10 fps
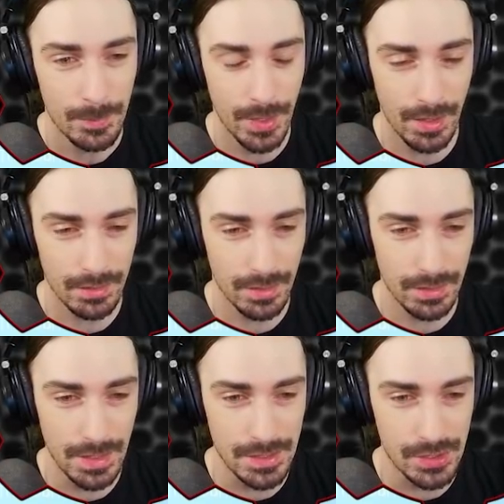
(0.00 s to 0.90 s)
But
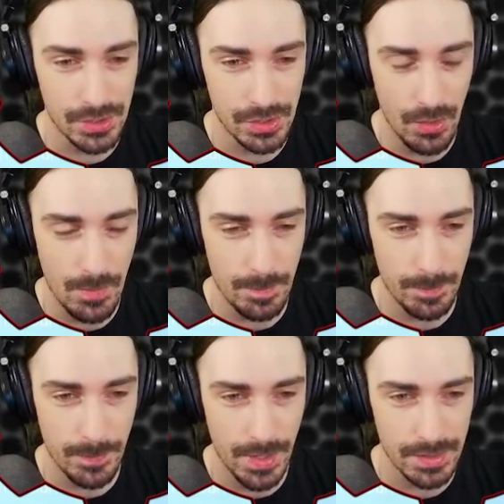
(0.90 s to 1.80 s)
it's so...
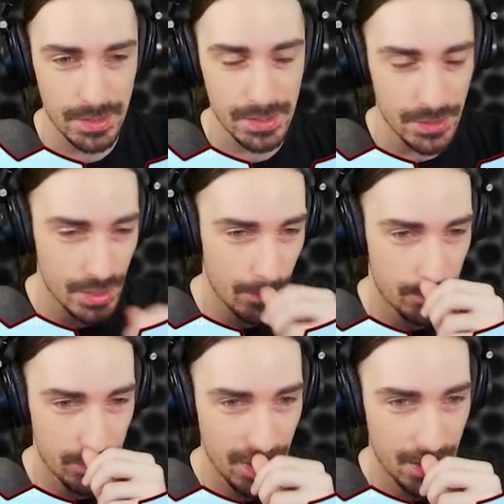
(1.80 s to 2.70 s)
It's such a
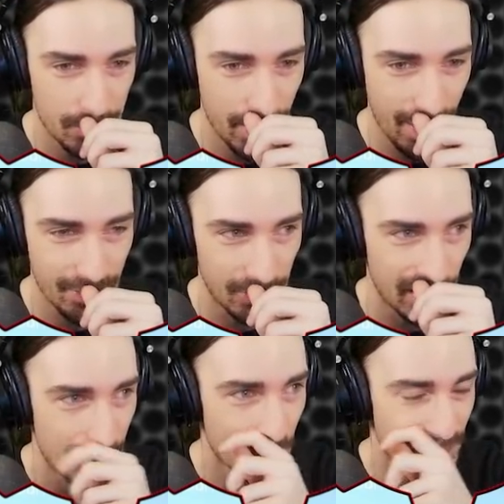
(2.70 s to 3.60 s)
big barrel.
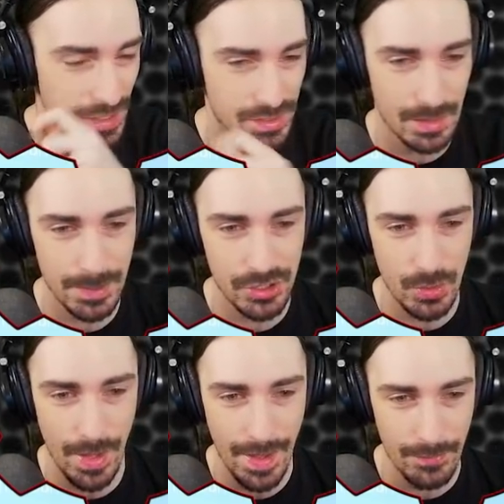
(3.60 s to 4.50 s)
I'm worried it's going to be
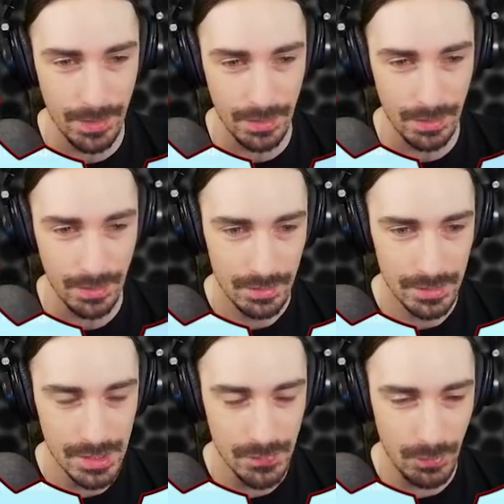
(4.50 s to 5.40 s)
too heavy. At
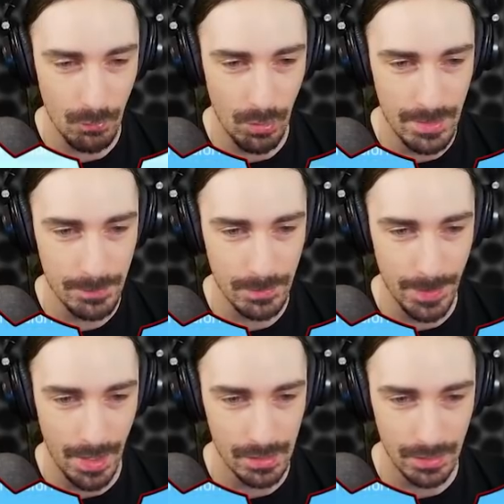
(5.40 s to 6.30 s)
least for one
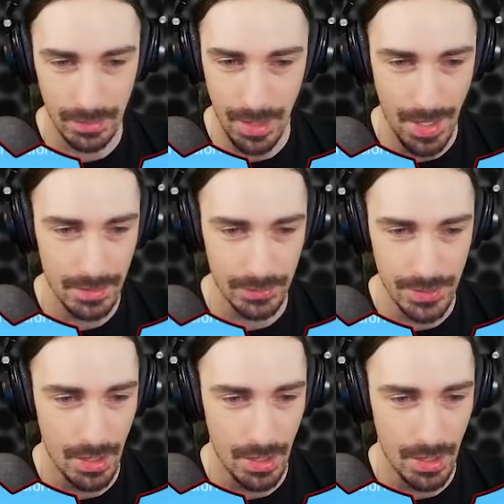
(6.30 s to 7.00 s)
propeller, I don't